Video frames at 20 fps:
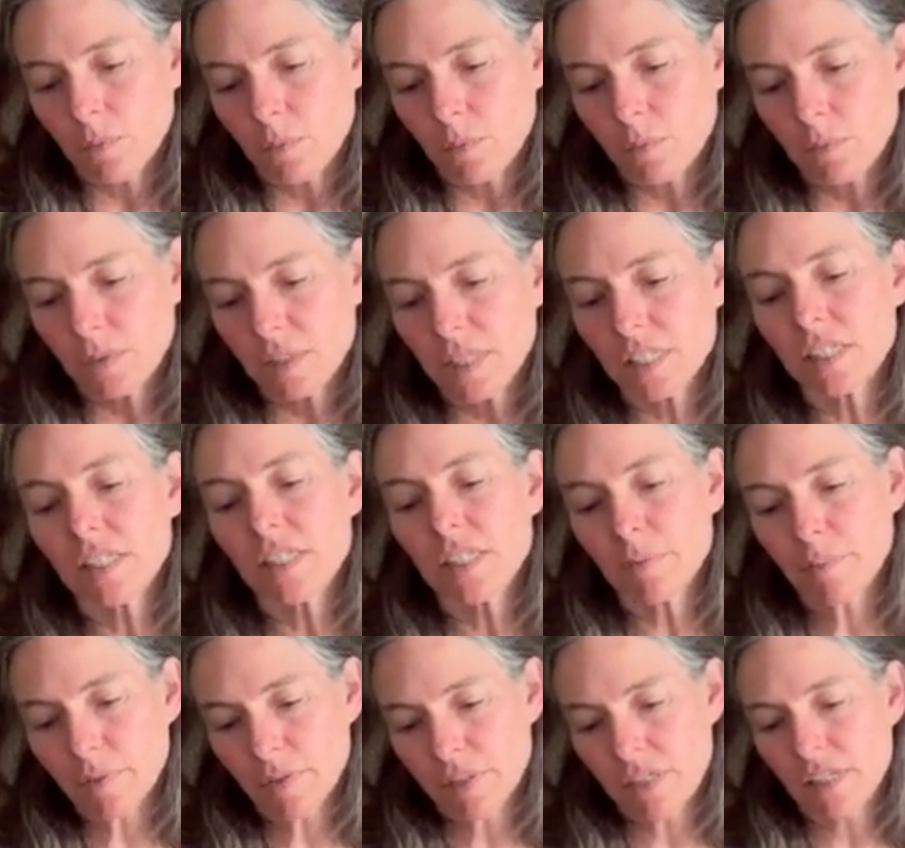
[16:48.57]

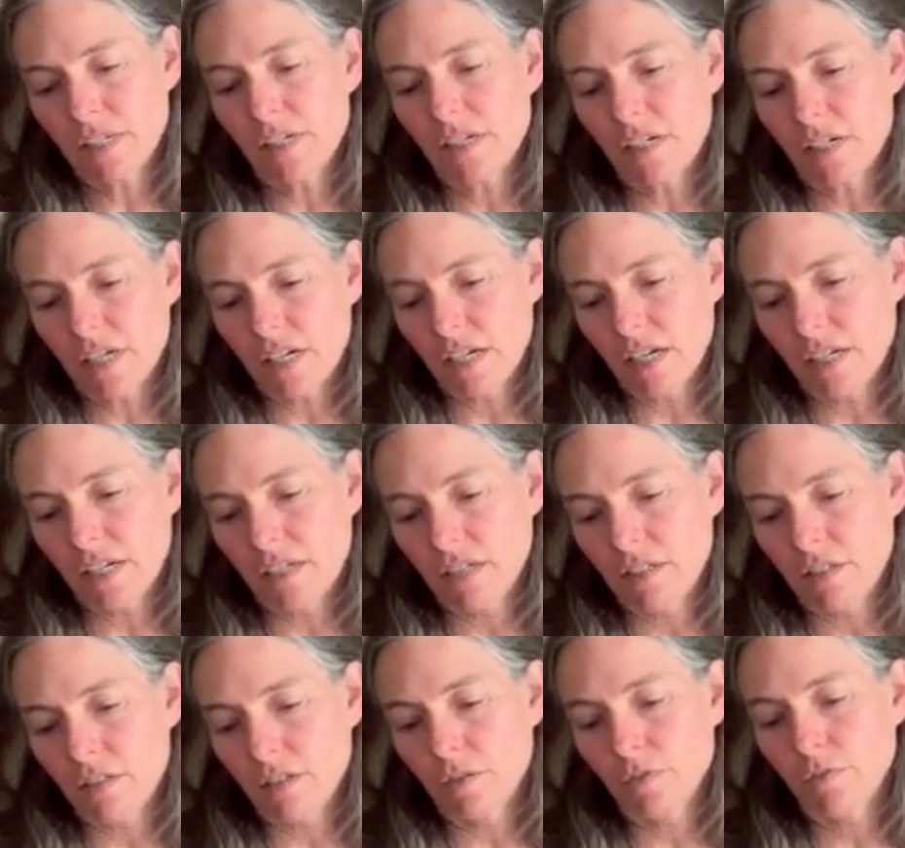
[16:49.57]
60%
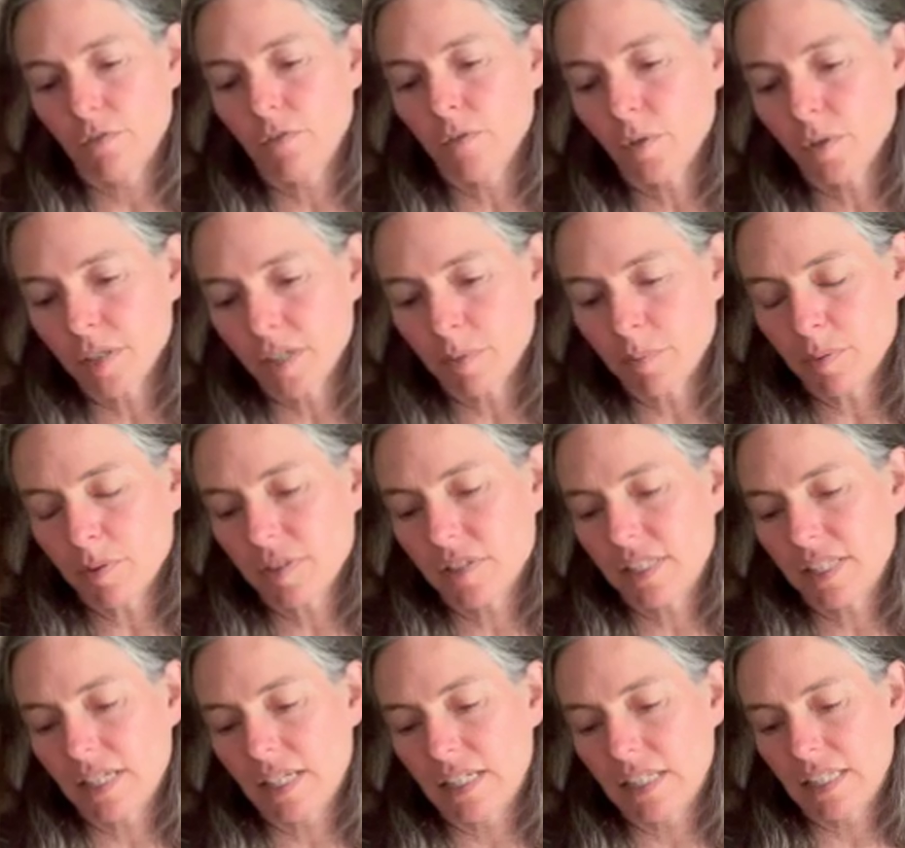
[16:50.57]
cotton,
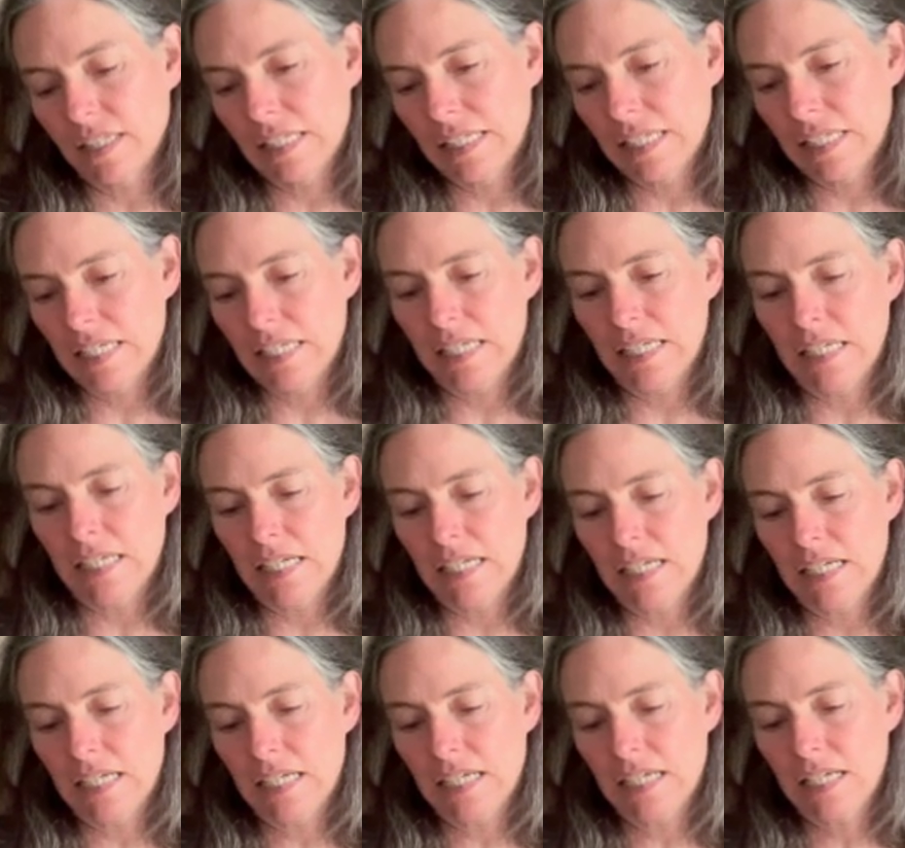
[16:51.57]
40%
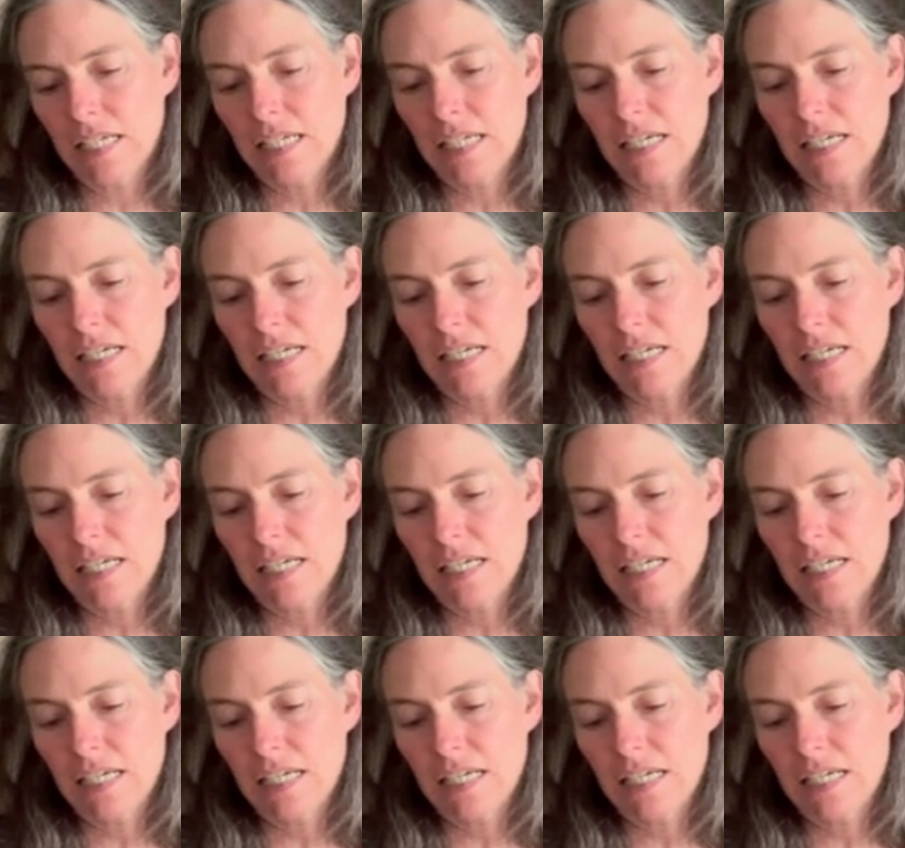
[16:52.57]
linen.